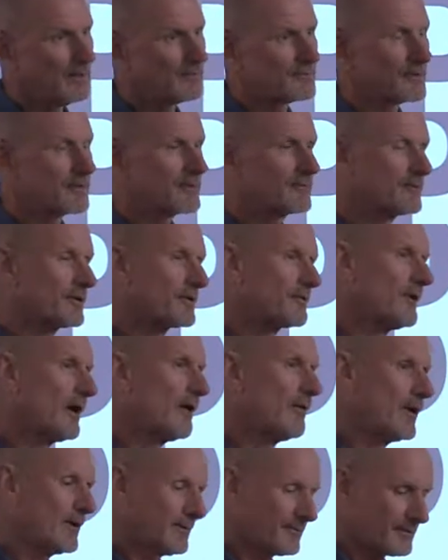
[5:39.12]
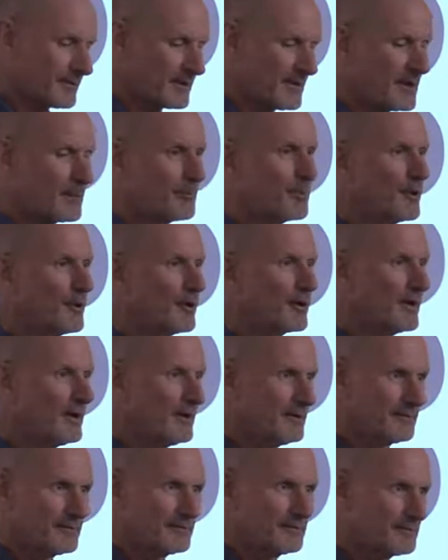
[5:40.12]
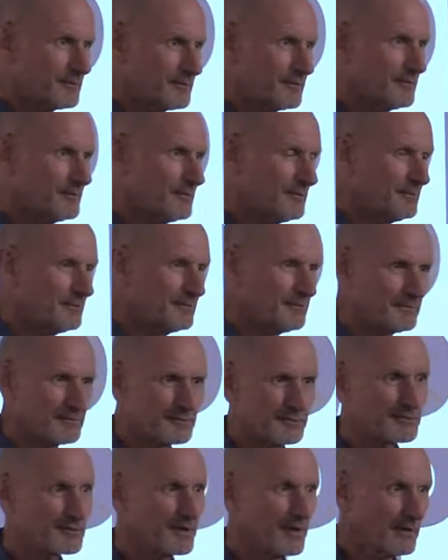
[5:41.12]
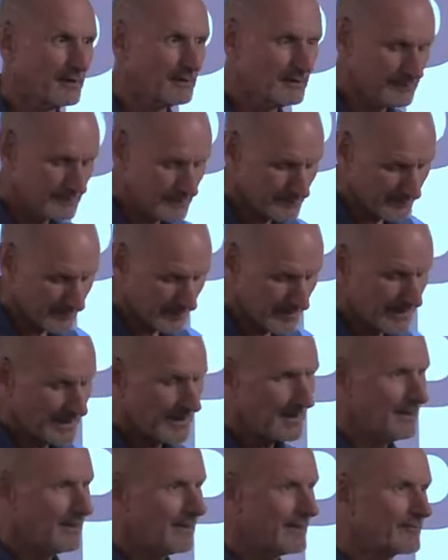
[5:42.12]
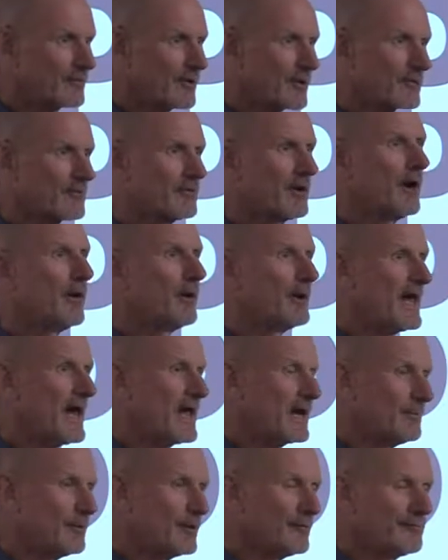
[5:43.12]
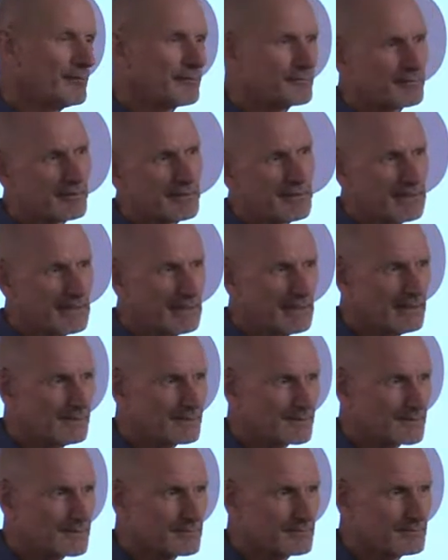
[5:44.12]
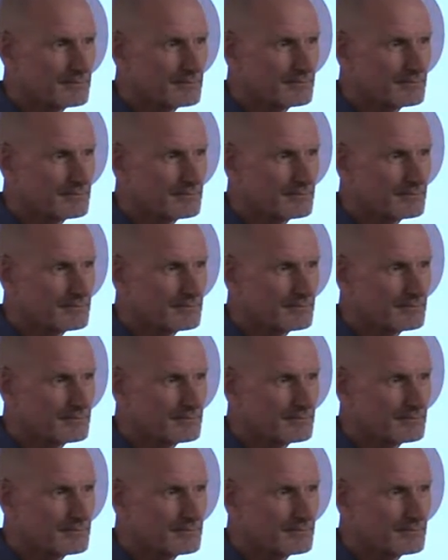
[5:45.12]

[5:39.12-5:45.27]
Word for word: To, to grow it, to get a burger to, to sell, they've got to grow an animal for three years,